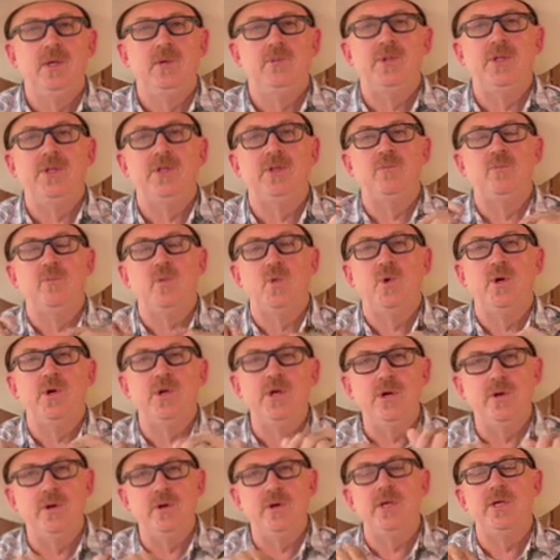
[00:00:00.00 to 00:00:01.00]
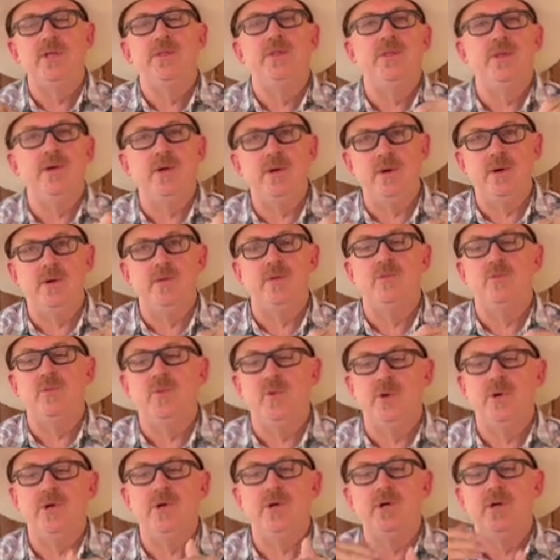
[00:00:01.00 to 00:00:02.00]
But the more you're in there, the
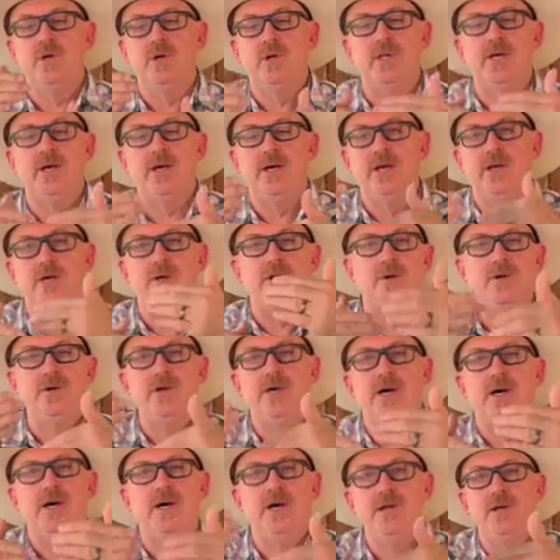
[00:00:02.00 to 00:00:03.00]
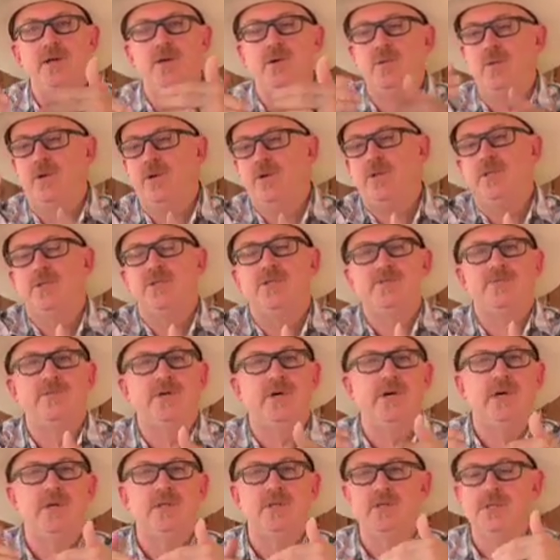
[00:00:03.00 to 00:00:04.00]
more you're like, oh yeah, I know where this
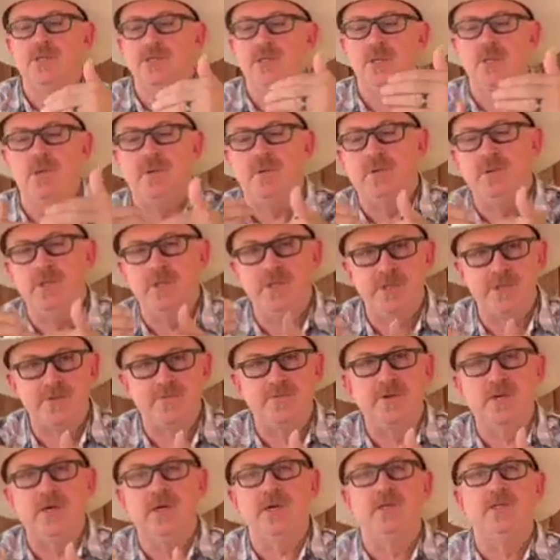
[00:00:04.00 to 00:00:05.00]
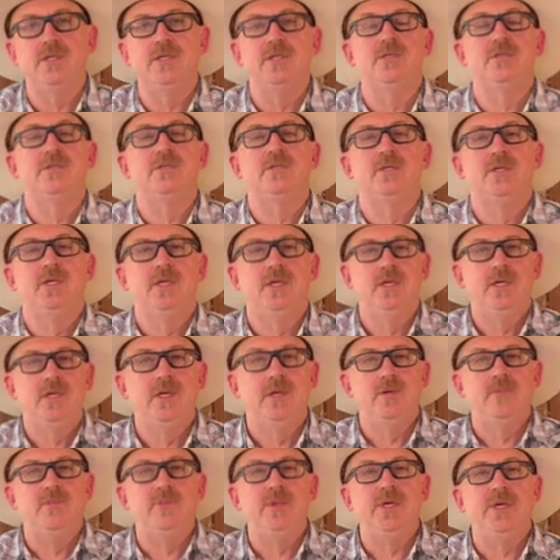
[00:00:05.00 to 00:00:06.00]
file is. I know where this file is,
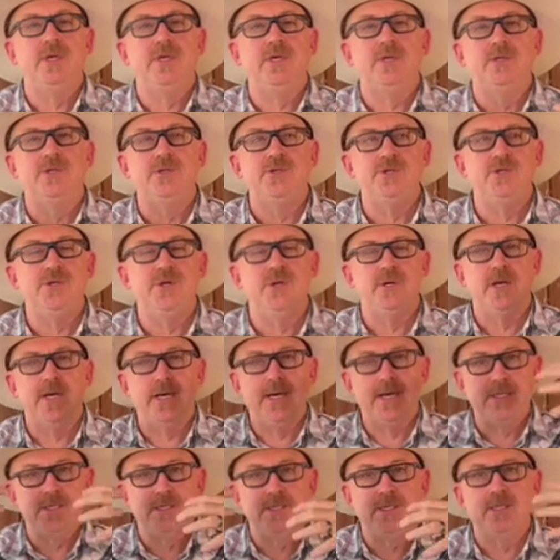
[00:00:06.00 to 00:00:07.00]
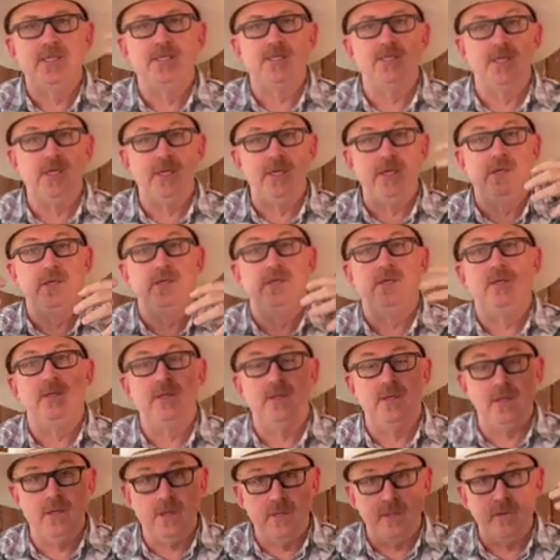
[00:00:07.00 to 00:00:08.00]
because you're accessing
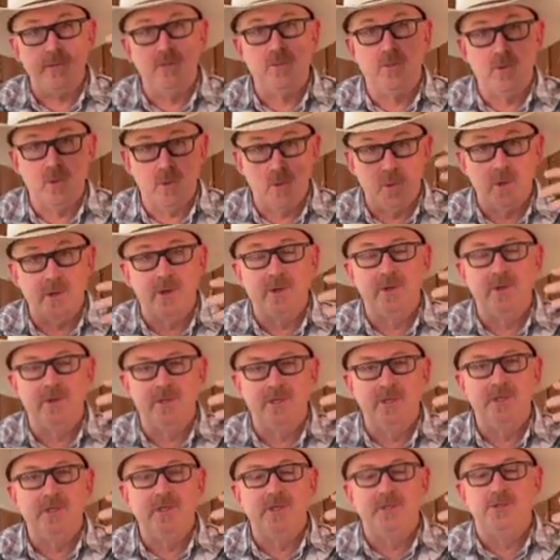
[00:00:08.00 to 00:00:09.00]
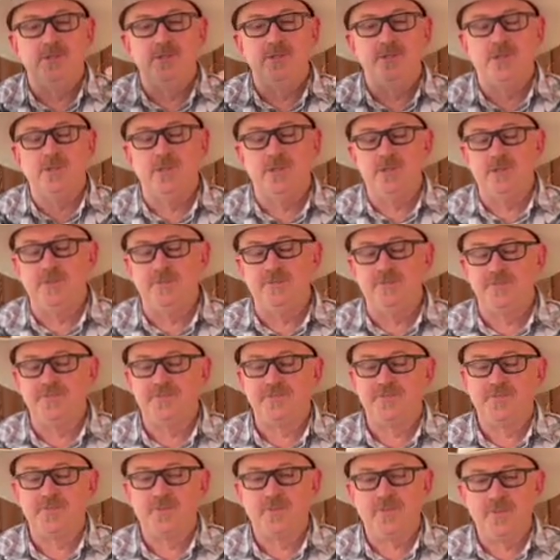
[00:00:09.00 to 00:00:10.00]
it more. So
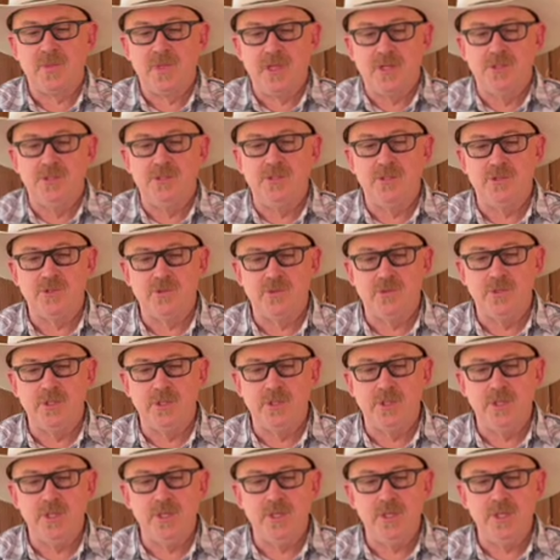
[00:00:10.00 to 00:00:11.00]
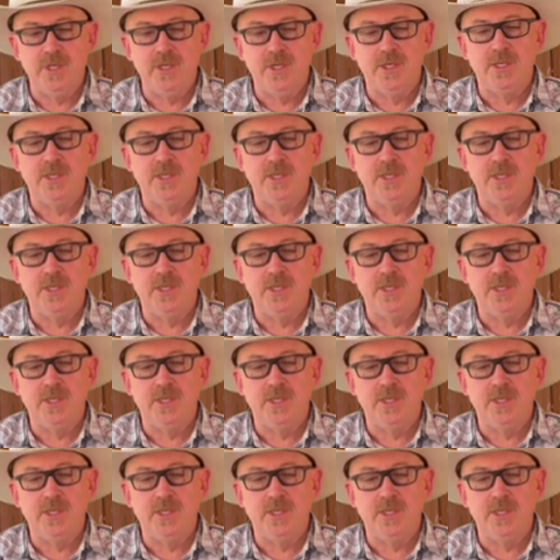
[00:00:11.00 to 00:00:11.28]
just really